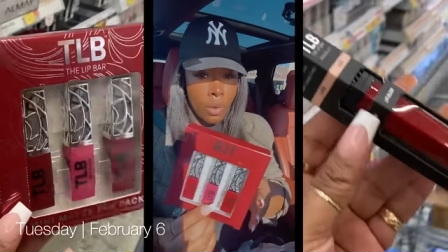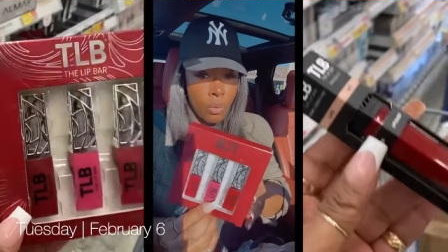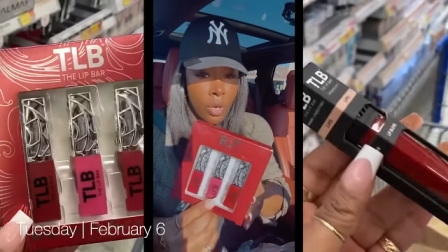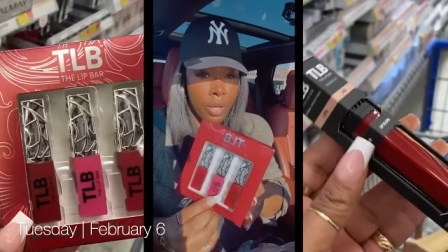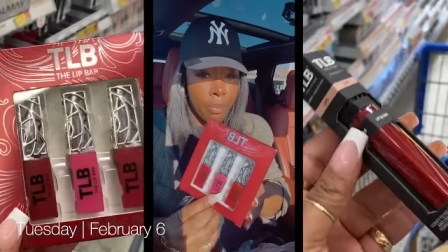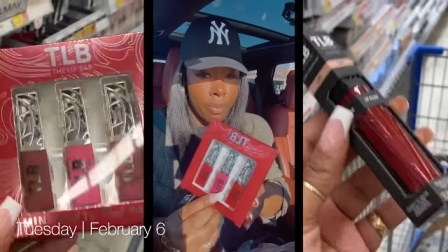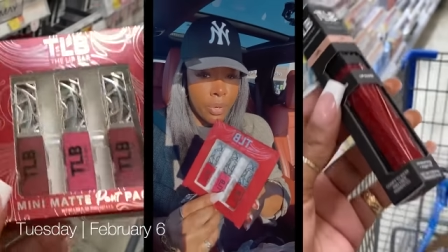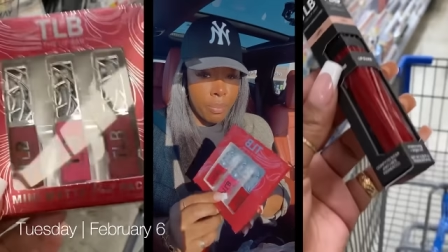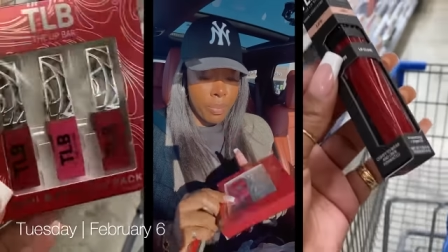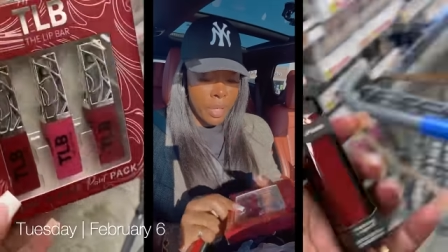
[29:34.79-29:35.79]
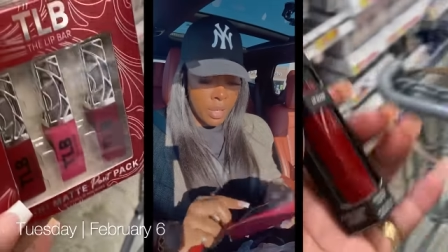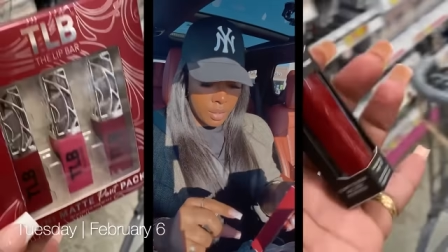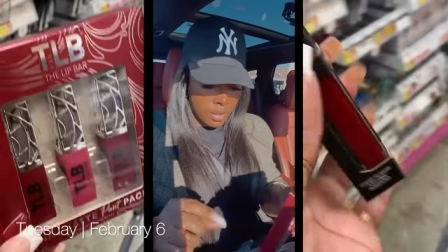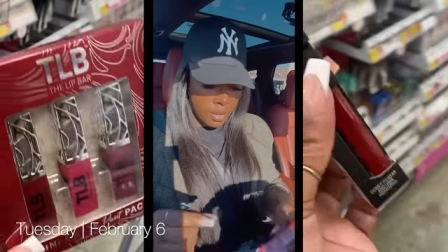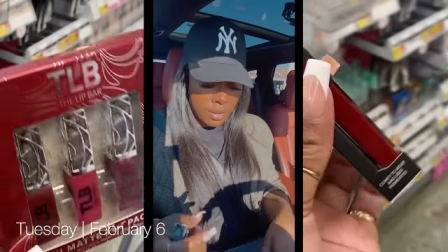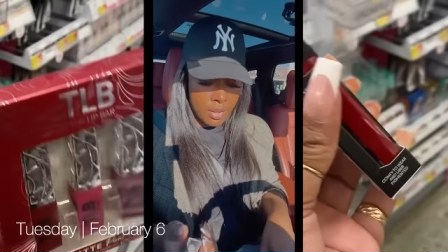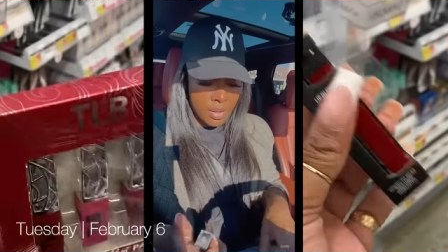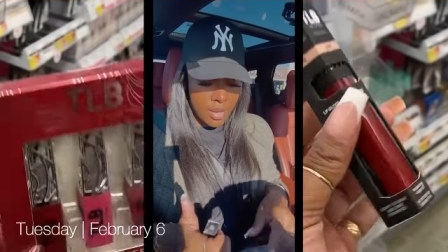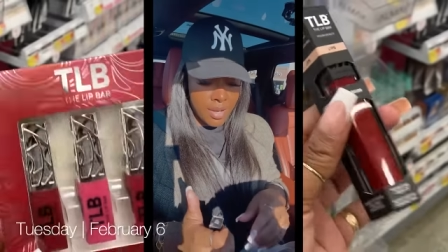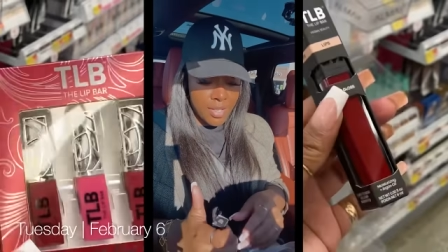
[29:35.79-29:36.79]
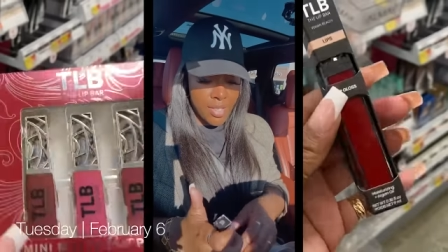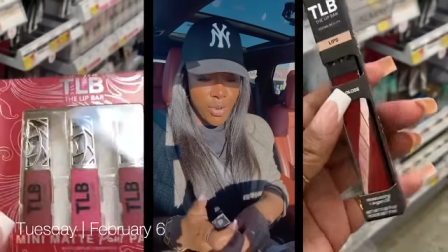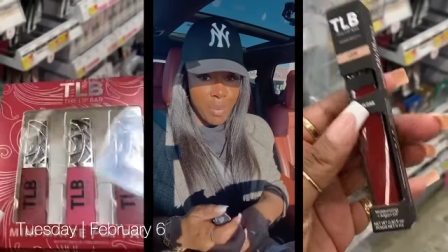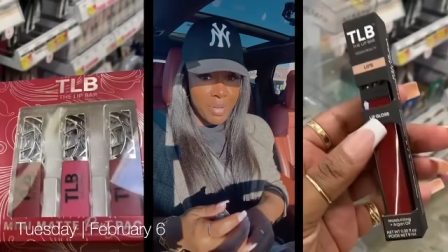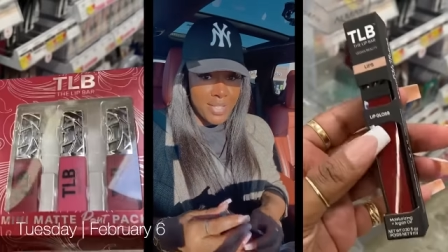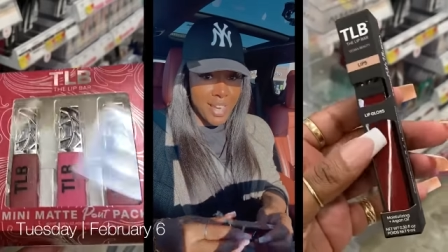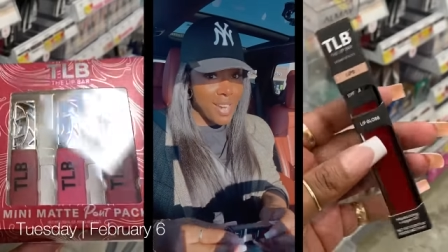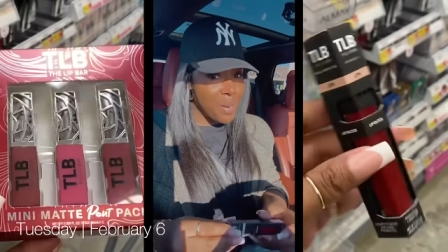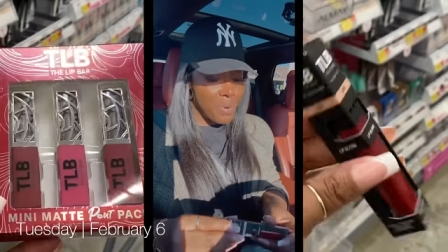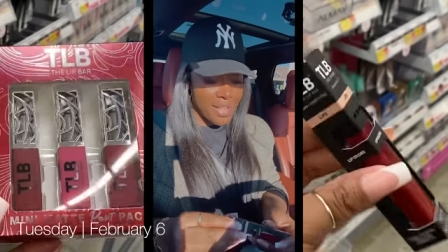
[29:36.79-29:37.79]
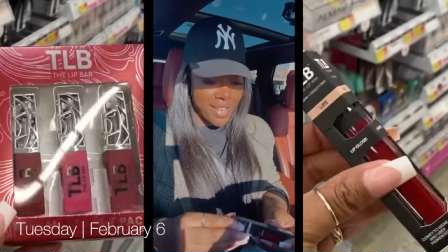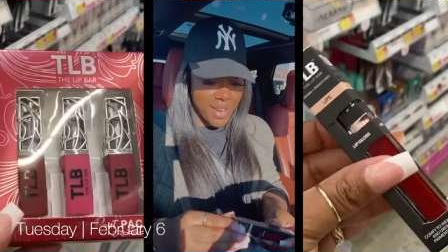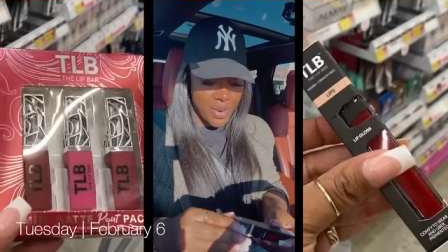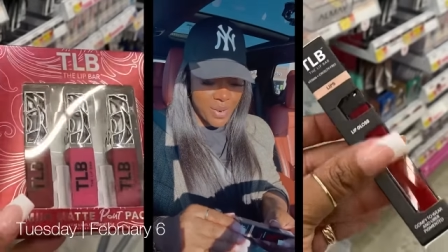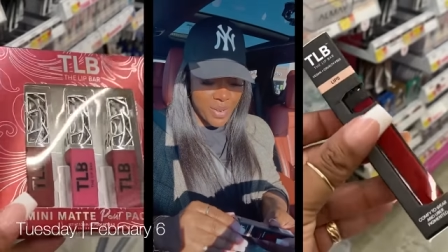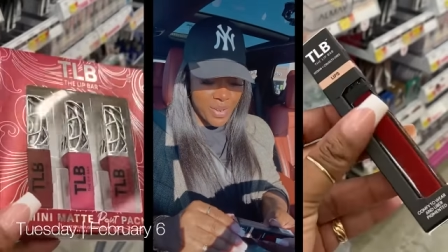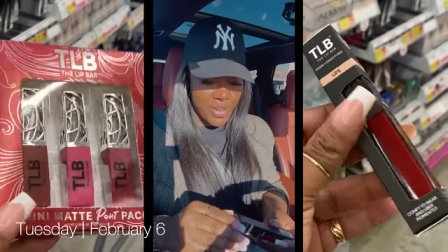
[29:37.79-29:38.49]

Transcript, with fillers: really pretty pink. So I'm excited about that girl.